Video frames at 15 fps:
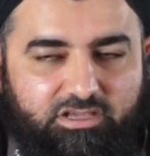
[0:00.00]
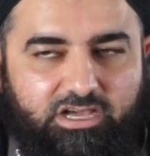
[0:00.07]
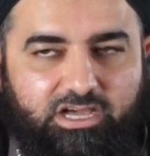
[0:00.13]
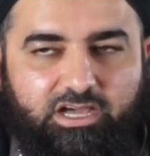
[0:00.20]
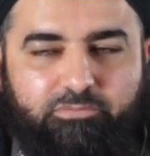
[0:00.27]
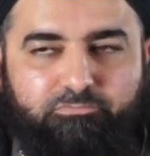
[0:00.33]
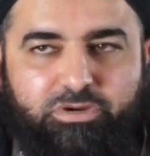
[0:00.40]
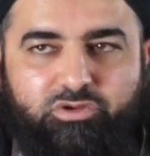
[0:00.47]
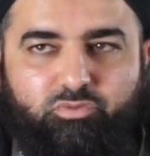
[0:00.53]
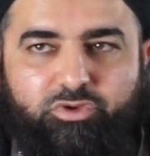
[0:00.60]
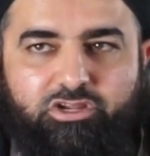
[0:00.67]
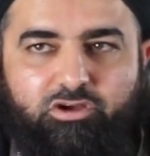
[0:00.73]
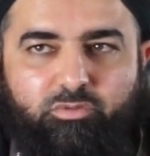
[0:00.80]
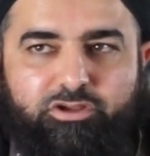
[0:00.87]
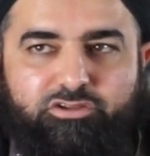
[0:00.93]
Uh, but
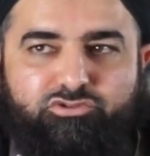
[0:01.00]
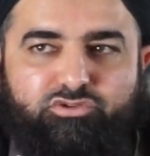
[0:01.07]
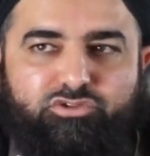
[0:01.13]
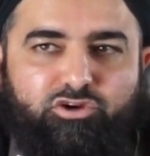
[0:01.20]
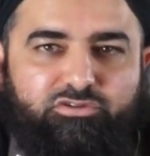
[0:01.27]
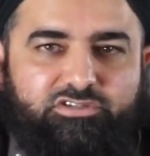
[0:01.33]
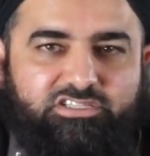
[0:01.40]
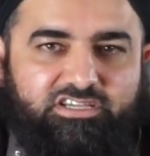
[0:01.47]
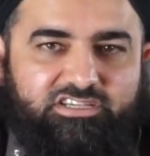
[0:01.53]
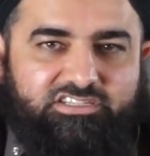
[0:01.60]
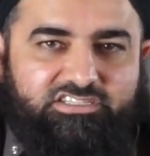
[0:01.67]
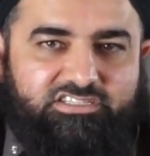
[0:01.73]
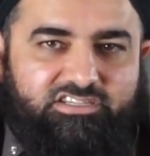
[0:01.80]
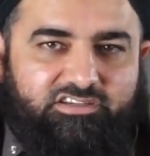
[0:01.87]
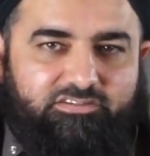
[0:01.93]
we don't want to do those
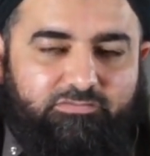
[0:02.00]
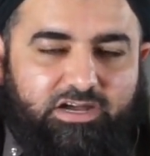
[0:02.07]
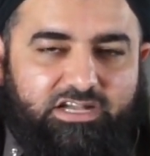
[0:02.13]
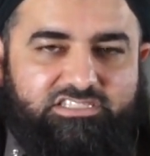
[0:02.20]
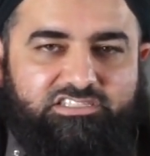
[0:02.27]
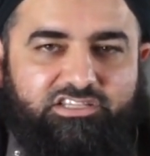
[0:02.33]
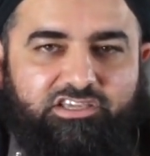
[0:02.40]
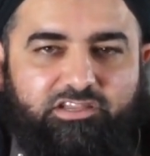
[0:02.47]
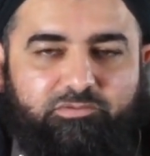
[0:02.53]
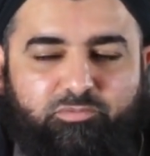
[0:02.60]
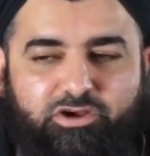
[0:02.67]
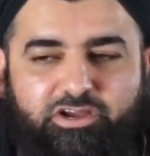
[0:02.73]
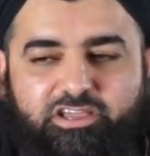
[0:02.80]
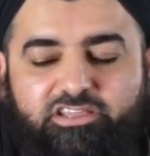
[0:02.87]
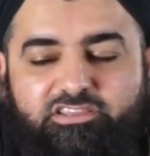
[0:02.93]
things, fasting and
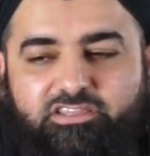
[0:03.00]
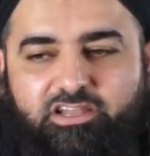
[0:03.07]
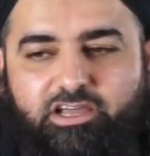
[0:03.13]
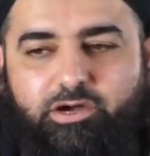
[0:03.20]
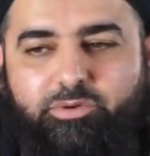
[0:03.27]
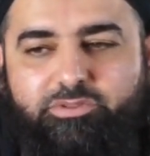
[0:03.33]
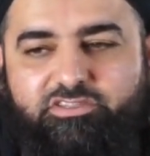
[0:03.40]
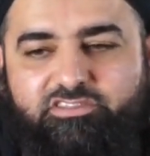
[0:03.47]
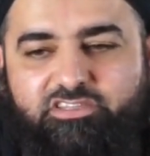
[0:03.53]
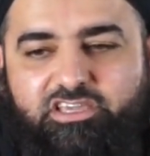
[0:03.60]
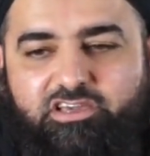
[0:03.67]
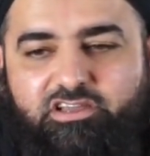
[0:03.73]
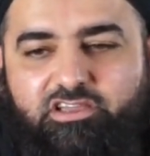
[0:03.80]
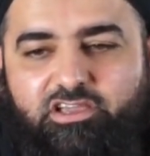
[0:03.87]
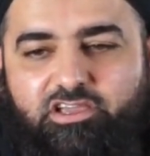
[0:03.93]
prayer and tilawat and
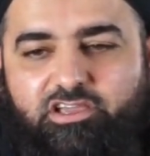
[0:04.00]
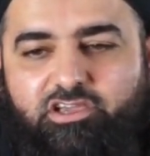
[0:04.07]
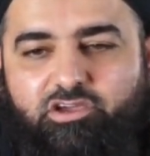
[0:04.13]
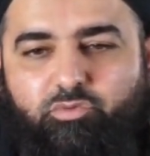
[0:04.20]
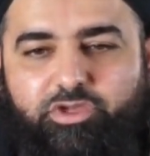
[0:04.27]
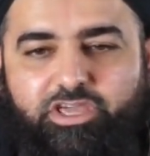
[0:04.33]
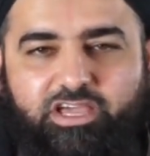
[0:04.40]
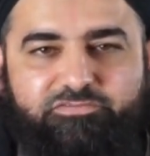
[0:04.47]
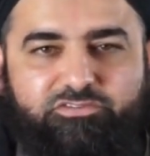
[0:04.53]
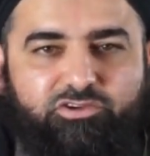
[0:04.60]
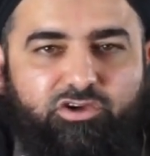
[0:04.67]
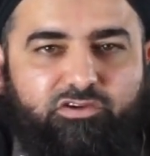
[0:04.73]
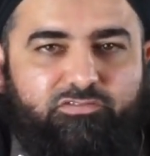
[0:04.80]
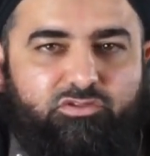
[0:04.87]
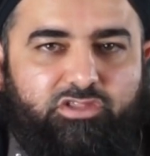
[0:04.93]
dhikr, we have to
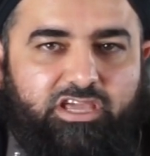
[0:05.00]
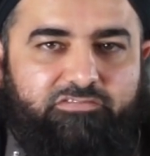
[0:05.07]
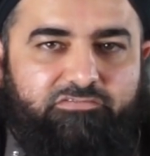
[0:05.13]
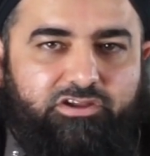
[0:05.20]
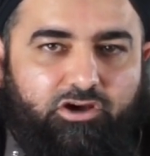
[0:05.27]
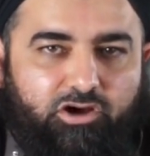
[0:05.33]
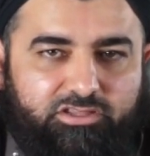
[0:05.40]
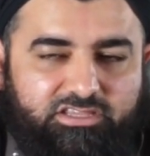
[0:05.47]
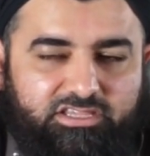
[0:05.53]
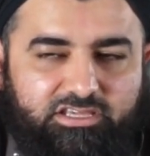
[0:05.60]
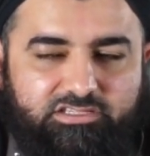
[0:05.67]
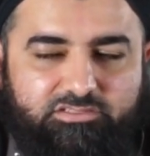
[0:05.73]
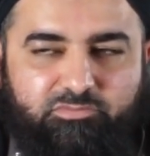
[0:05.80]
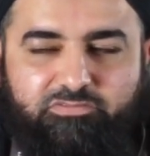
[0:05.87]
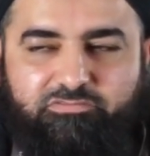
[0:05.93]
go for the every odd
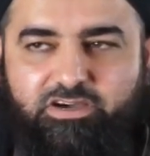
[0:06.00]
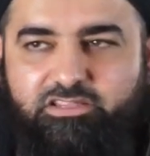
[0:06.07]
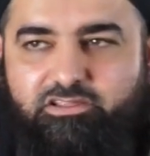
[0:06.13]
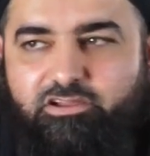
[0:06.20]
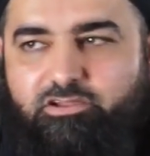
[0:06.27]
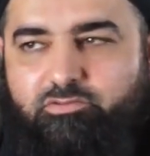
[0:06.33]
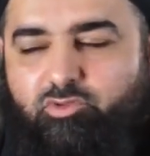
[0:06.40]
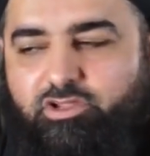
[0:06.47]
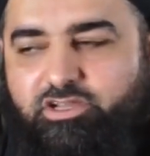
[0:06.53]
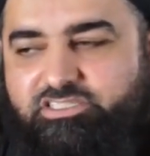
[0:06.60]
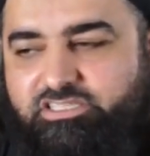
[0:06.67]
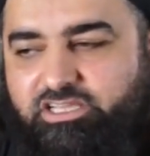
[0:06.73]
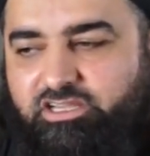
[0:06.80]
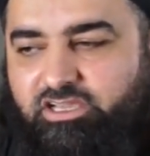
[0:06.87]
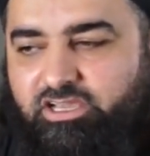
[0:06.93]
thing. As my father, rahmullah,
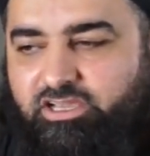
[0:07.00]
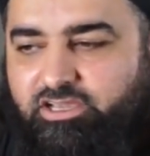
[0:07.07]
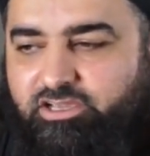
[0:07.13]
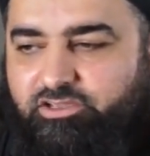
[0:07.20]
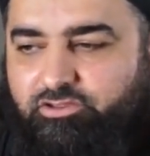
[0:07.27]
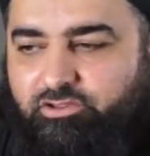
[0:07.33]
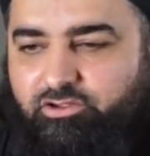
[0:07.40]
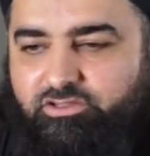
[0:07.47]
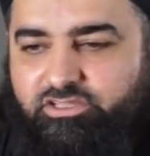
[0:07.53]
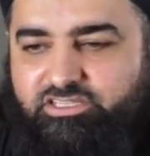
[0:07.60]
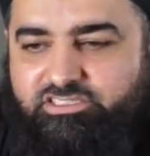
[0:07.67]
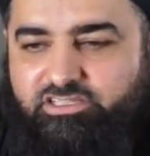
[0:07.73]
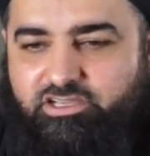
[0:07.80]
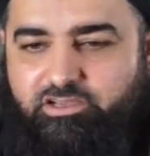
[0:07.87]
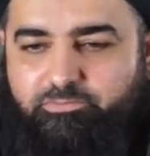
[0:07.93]
said, you know,
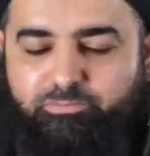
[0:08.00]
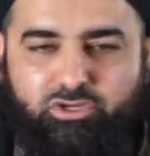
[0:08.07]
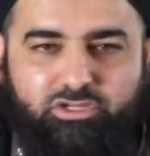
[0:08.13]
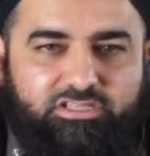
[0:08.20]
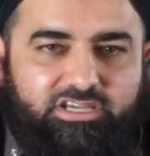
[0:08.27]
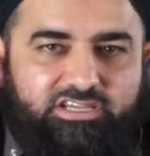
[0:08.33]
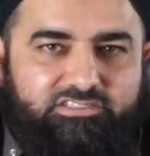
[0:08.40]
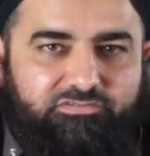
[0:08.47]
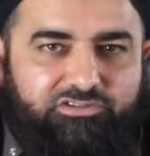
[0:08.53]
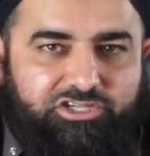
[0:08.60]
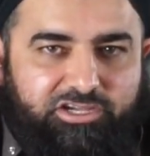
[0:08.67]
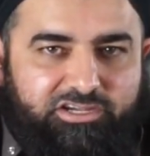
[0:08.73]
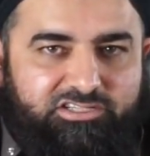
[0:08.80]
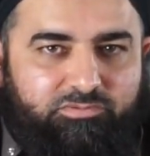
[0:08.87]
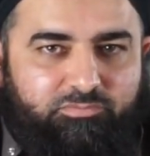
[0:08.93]
these uh, birthdays of
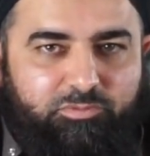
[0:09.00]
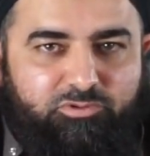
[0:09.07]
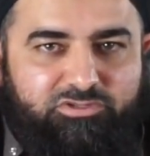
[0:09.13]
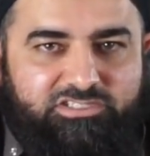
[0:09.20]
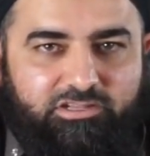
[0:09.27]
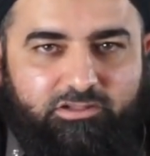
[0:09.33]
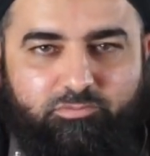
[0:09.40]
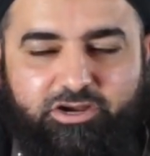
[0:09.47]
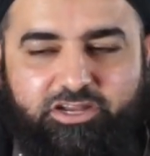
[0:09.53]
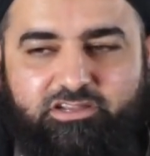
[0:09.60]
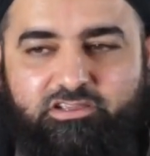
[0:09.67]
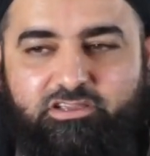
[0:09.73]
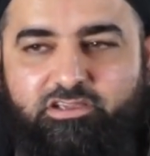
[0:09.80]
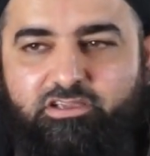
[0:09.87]
sheikhs people celebrate.